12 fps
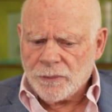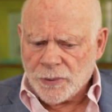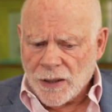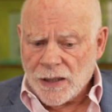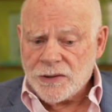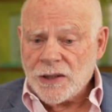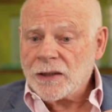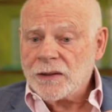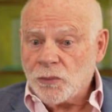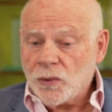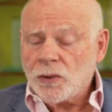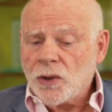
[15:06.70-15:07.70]
a project.
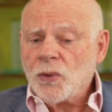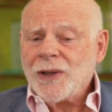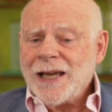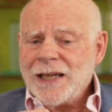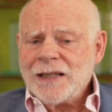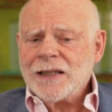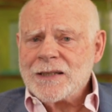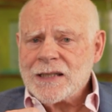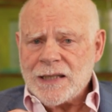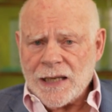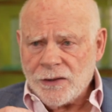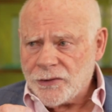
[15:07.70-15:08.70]
Locating a
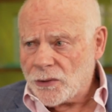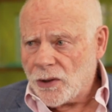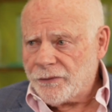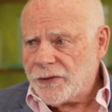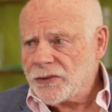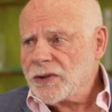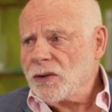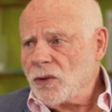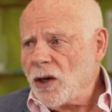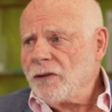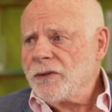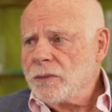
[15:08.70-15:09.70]
sales office can
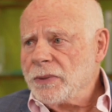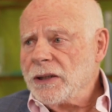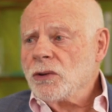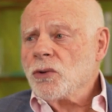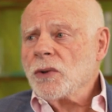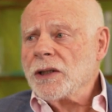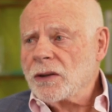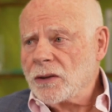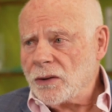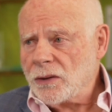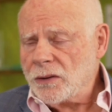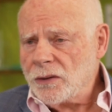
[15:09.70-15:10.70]
often be
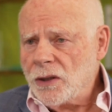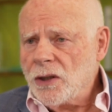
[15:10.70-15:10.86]
critical